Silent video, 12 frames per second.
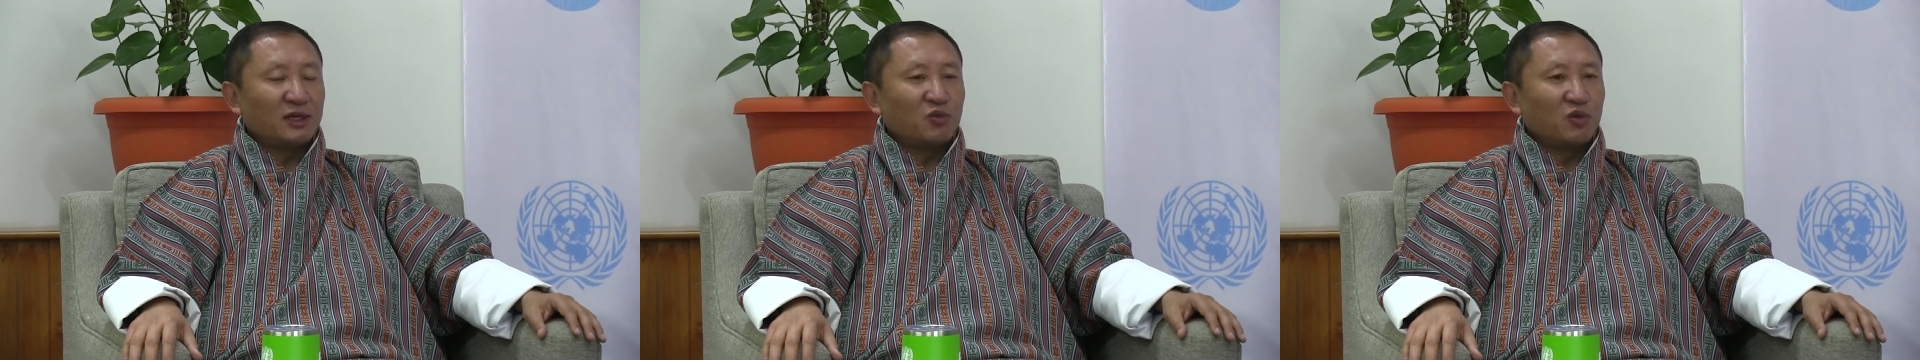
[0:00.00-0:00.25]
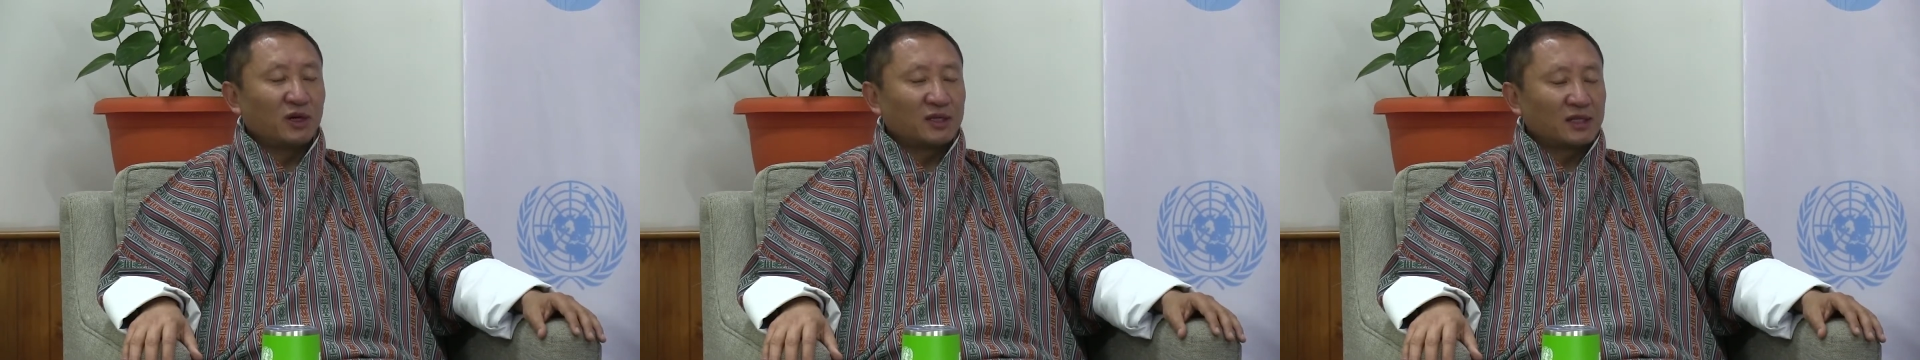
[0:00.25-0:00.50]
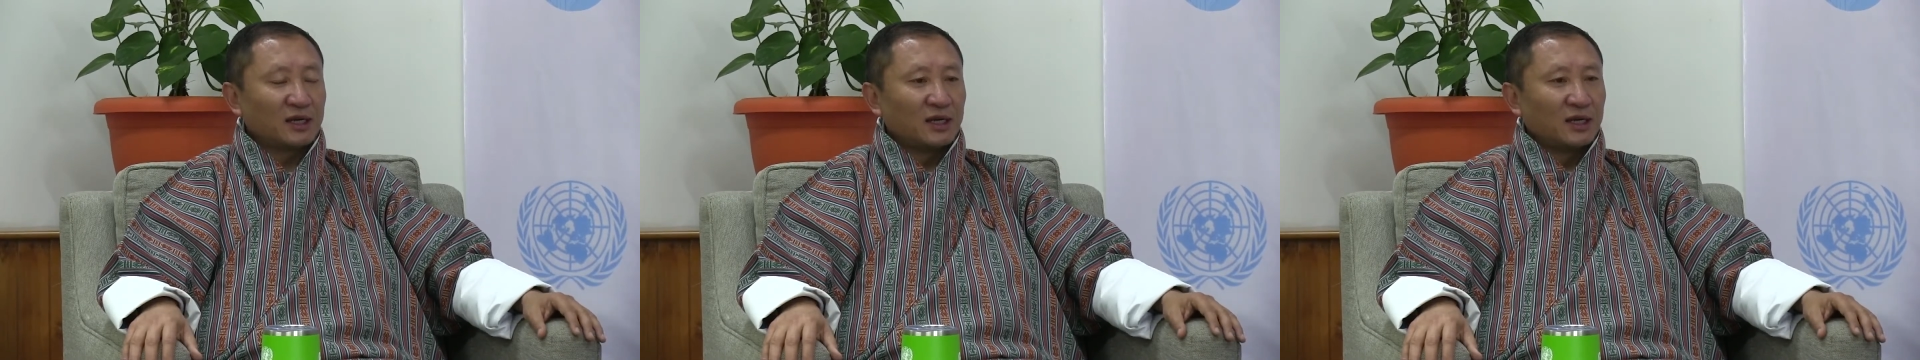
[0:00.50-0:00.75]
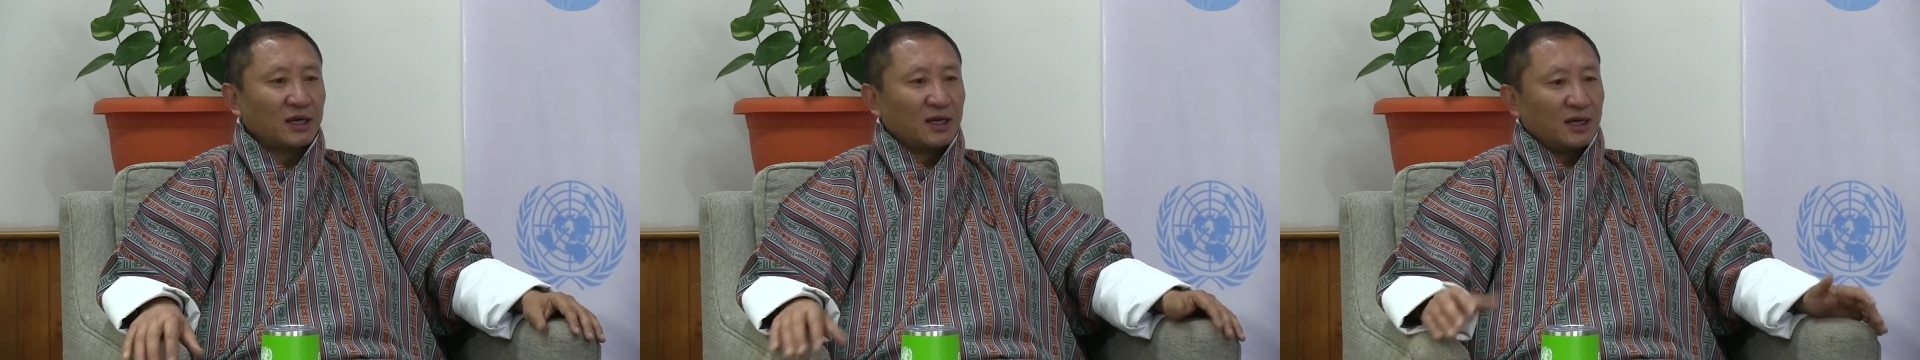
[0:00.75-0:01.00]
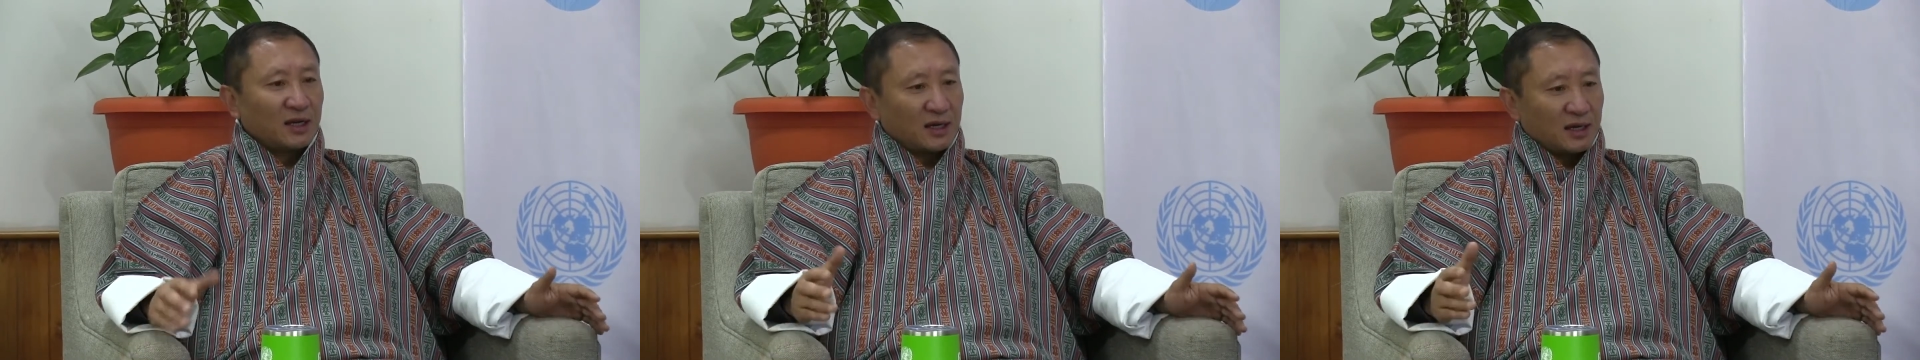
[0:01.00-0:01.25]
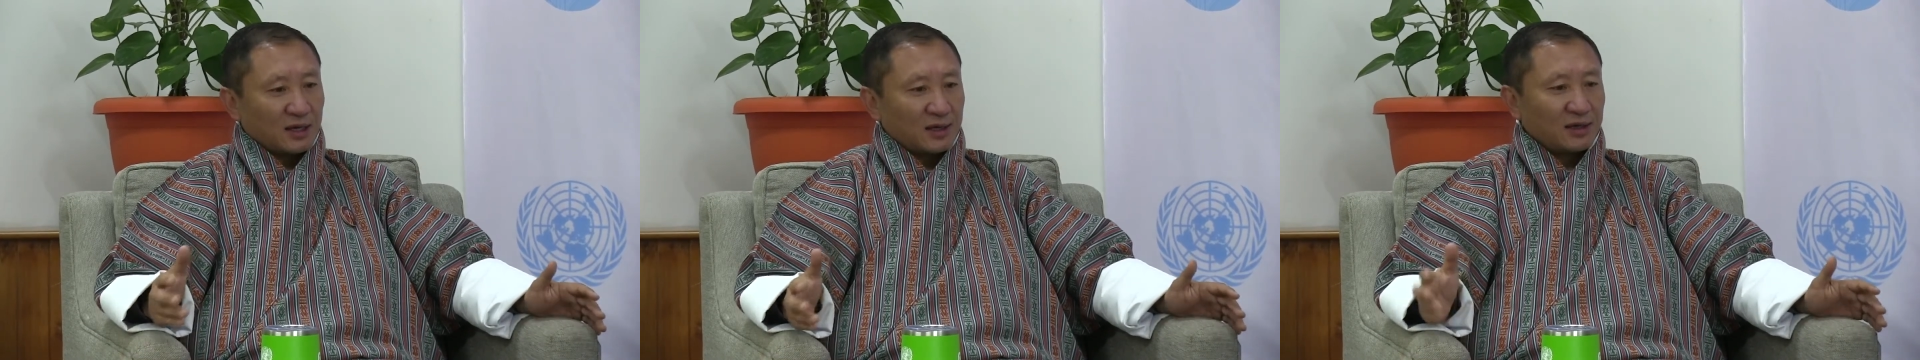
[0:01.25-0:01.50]
He worked
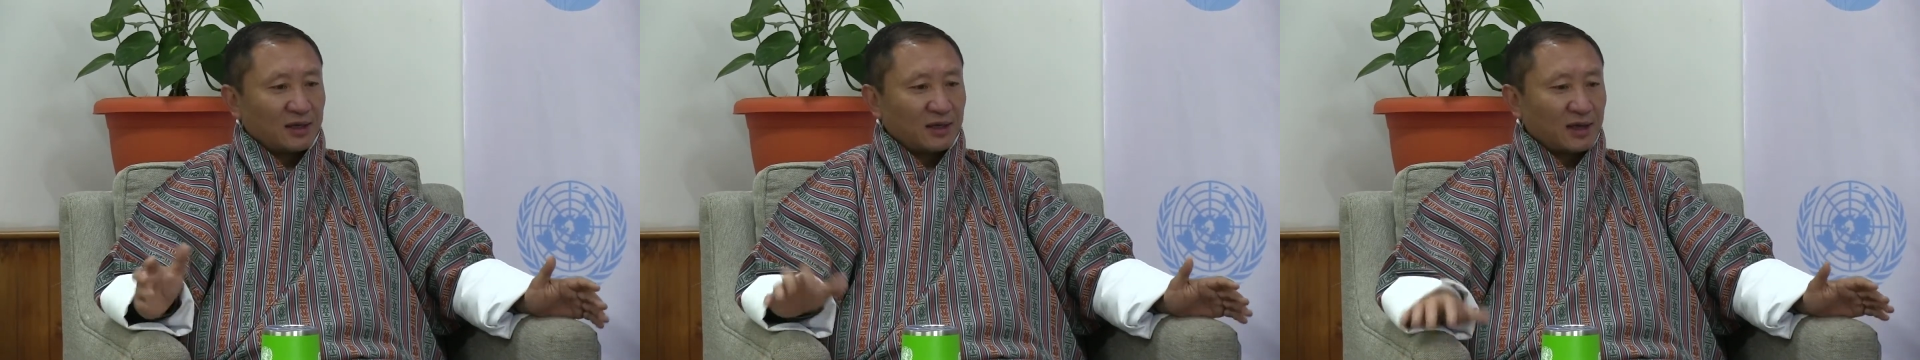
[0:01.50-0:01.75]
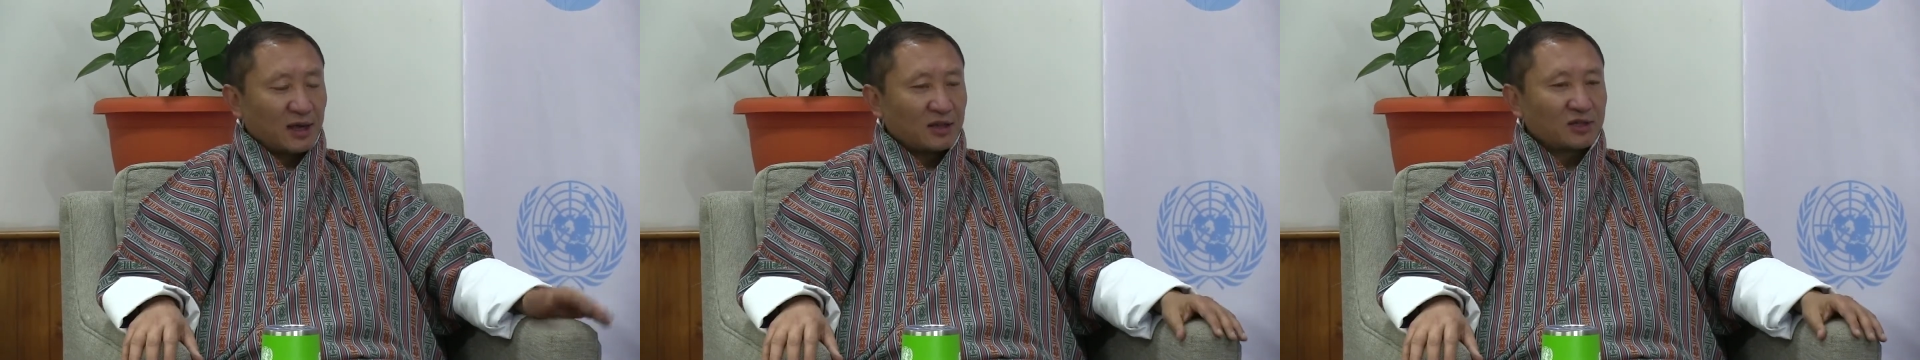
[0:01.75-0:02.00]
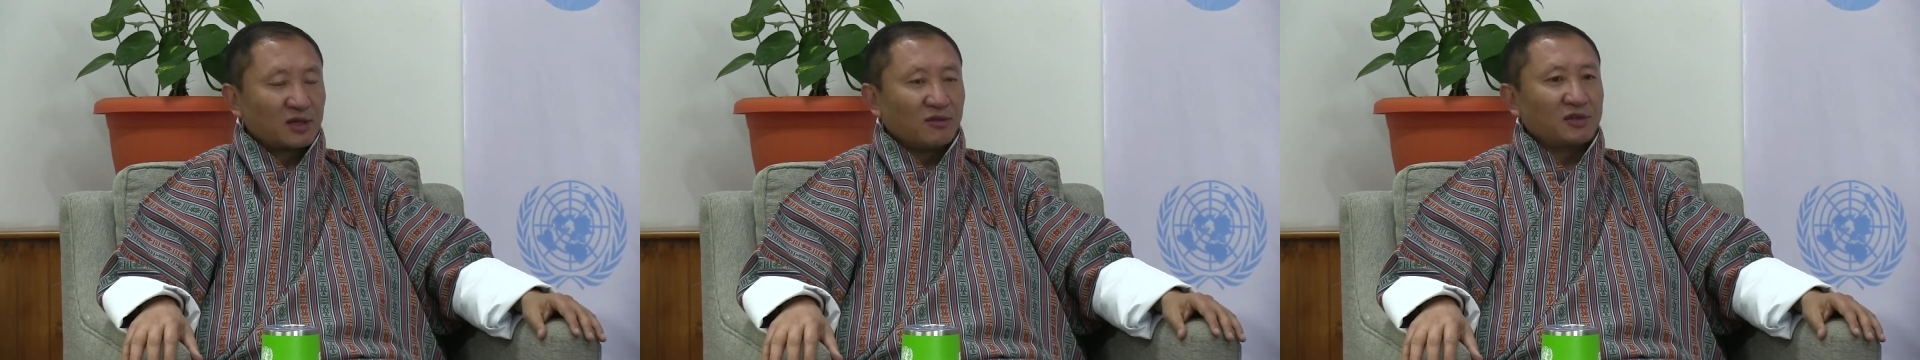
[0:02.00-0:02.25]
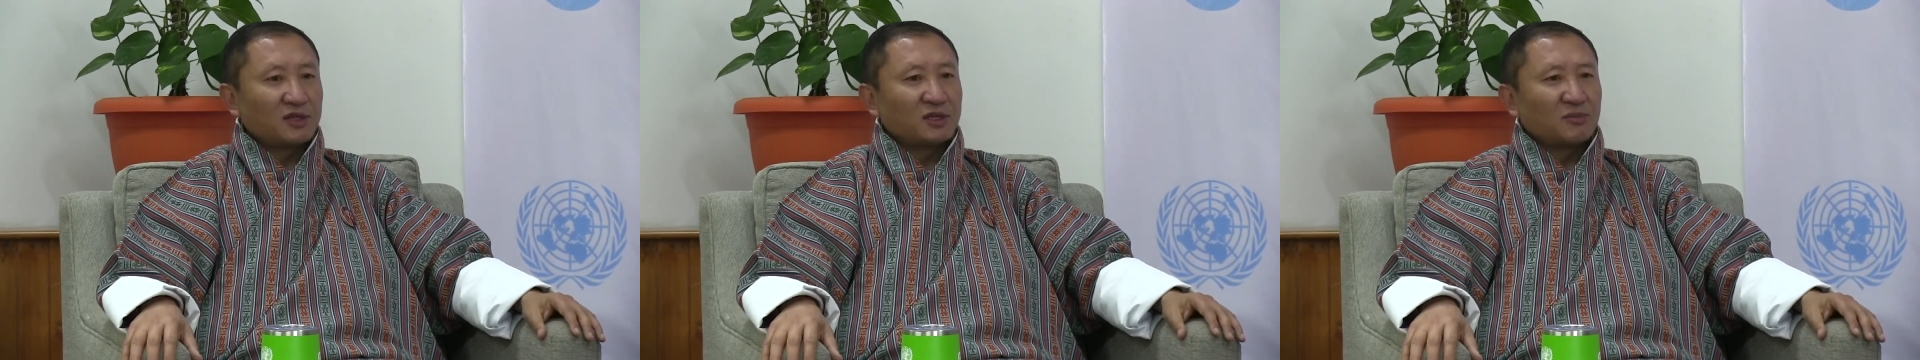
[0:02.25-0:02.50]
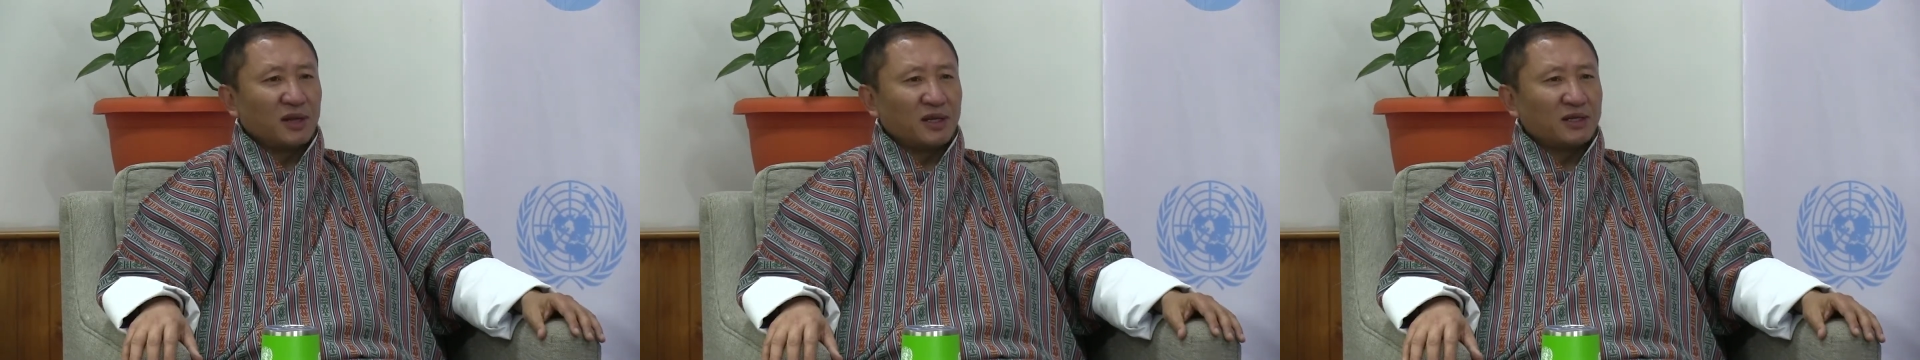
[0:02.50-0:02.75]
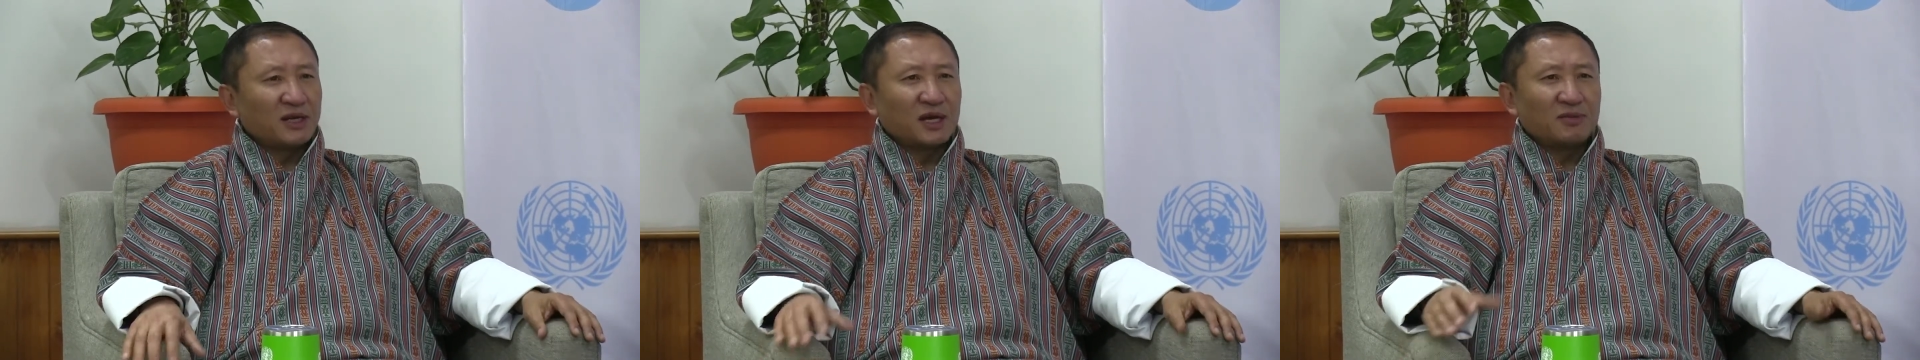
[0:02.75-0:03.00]
in the health services many
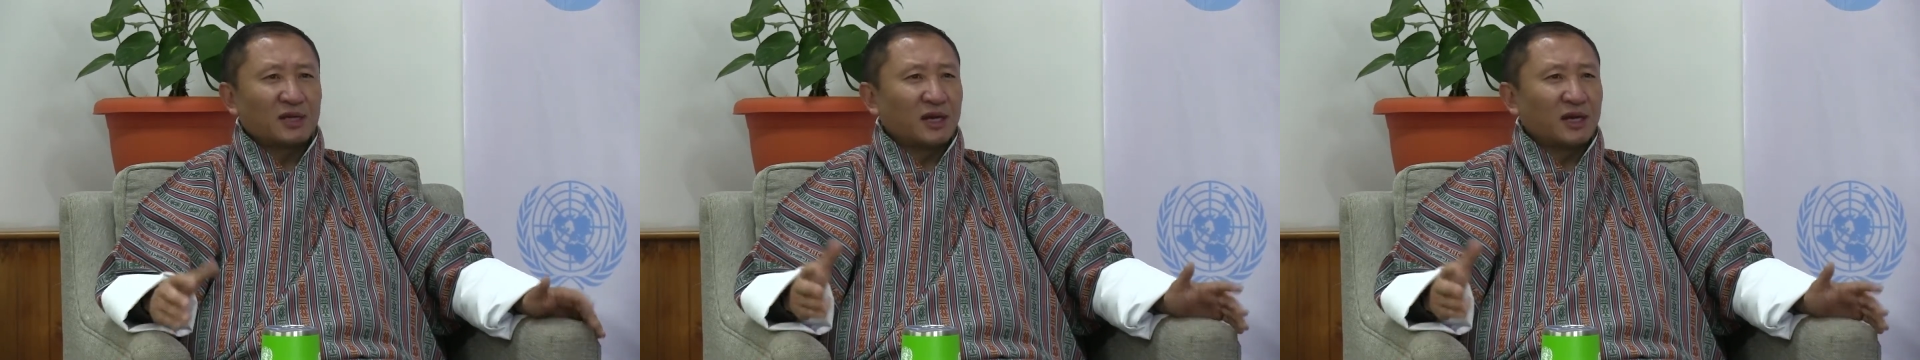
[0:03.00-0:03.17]
times.